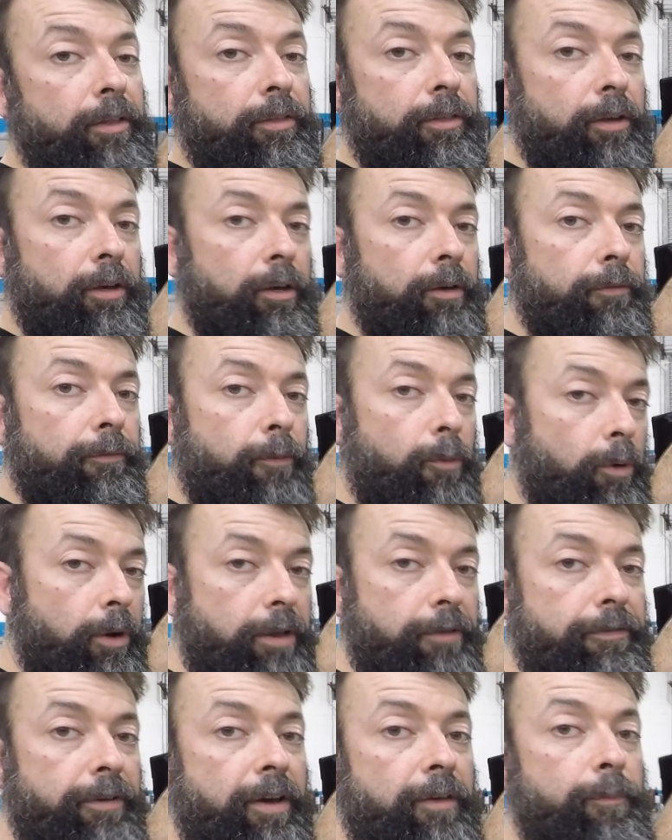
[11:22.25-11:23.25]
The
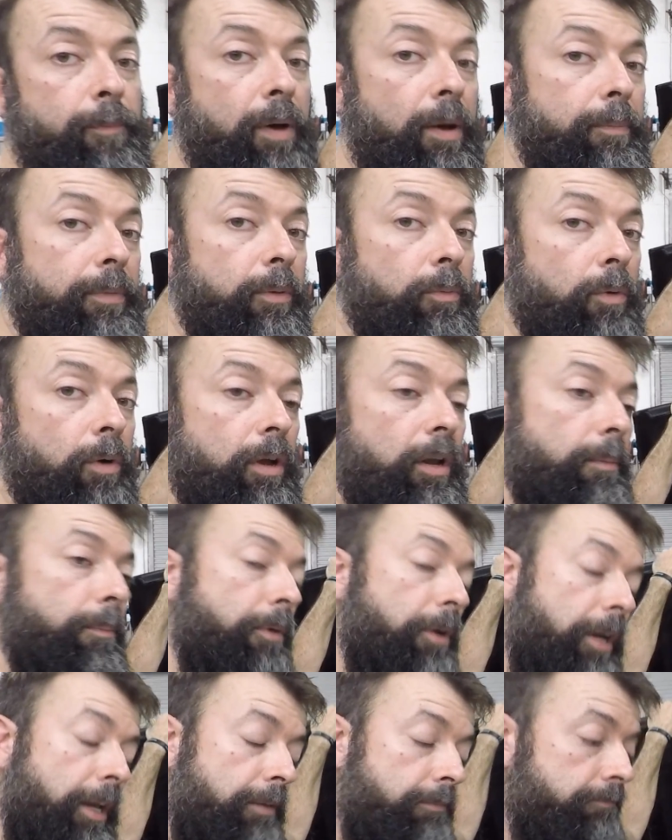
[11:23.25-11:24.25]
485 pump that we're going to
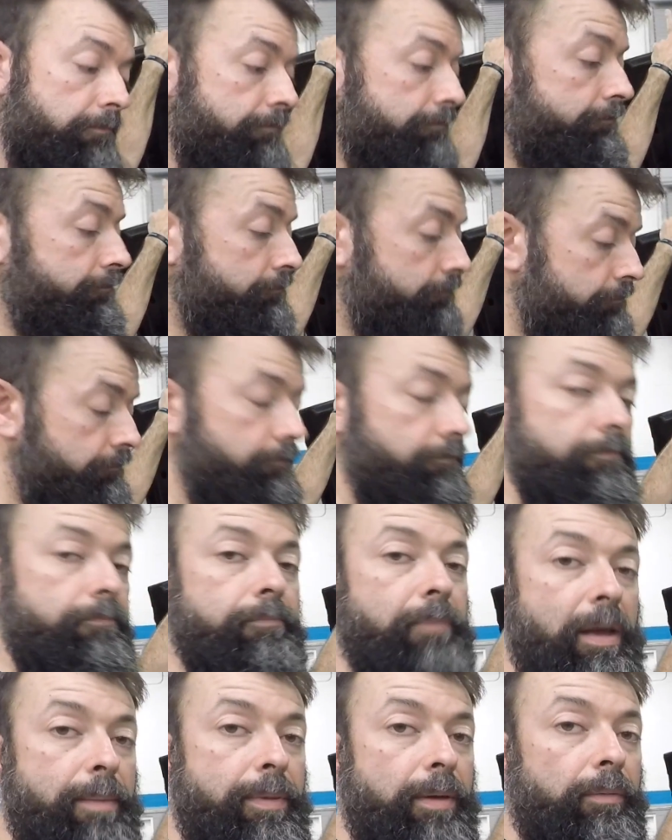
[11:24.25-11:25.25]
put in
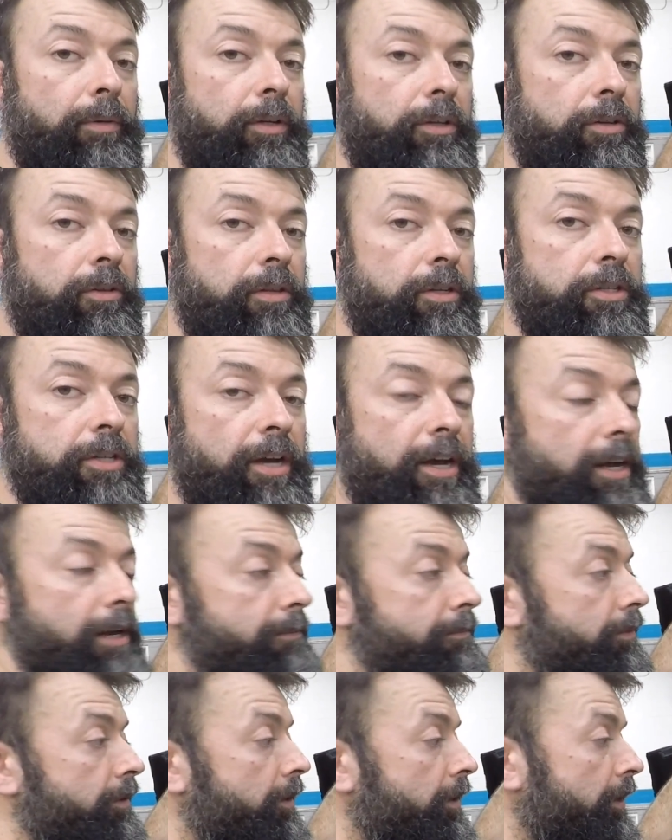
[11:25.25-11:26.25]
might be able to do the
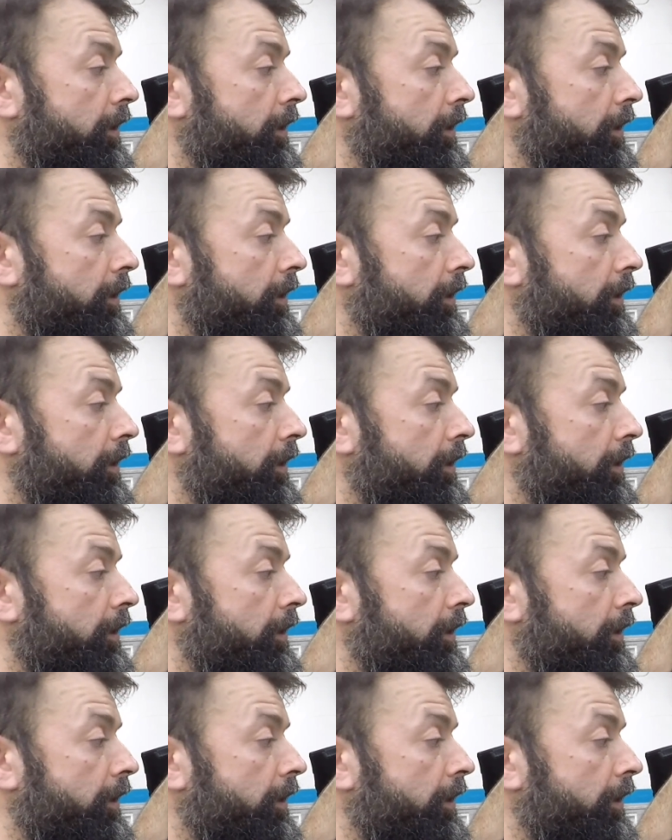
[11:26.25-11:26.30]
job.